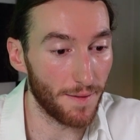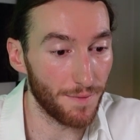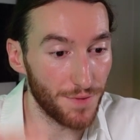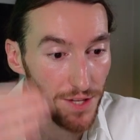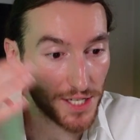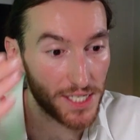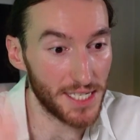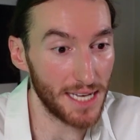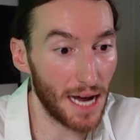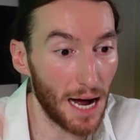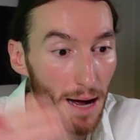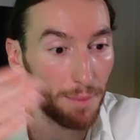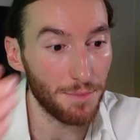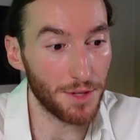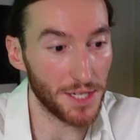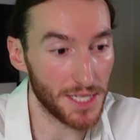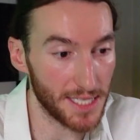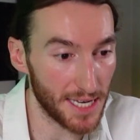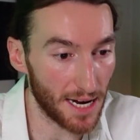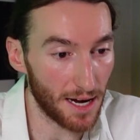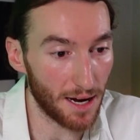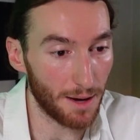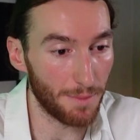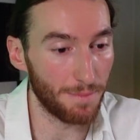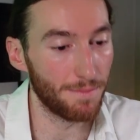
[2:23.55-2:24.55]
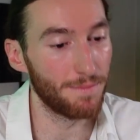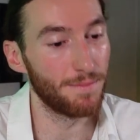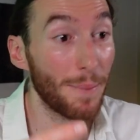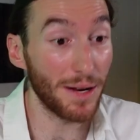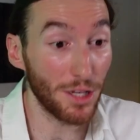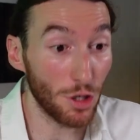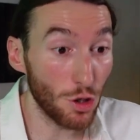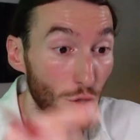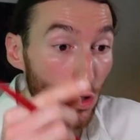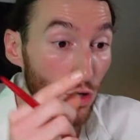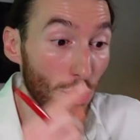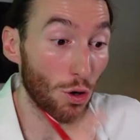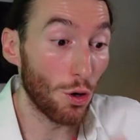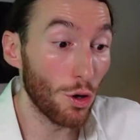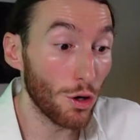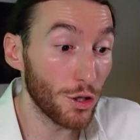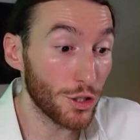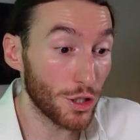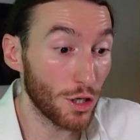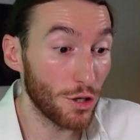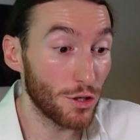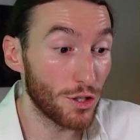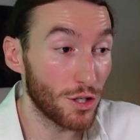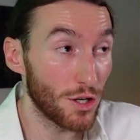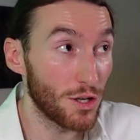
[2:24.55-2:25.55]
The psalm. But you could
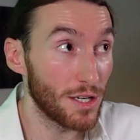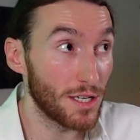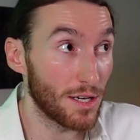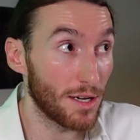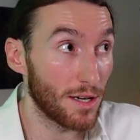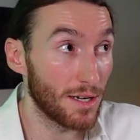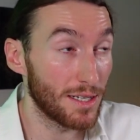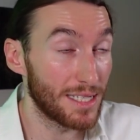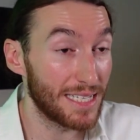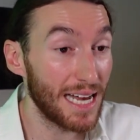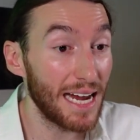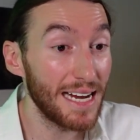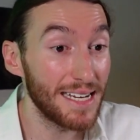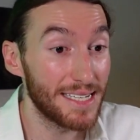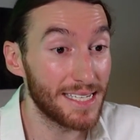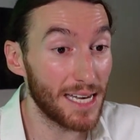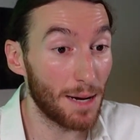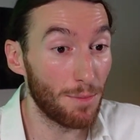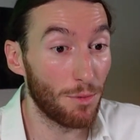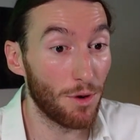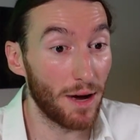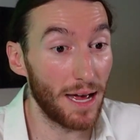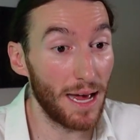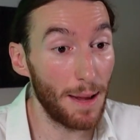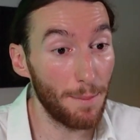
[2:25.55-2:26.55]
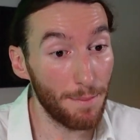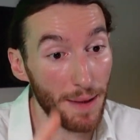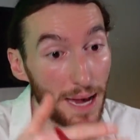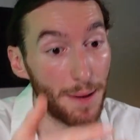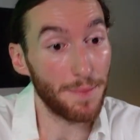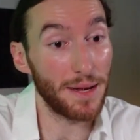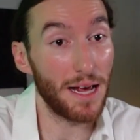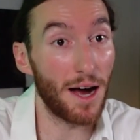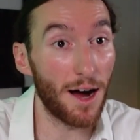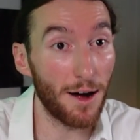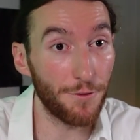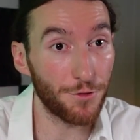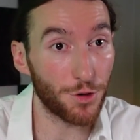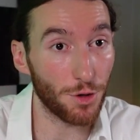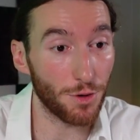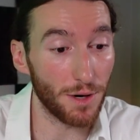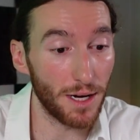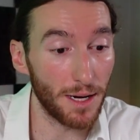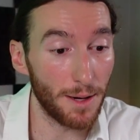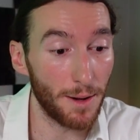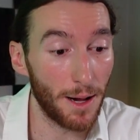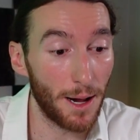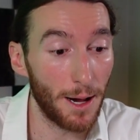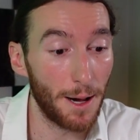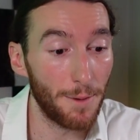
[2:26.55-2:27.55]
also say somewhere, maybe after
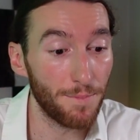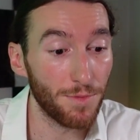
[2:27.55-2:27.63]
it,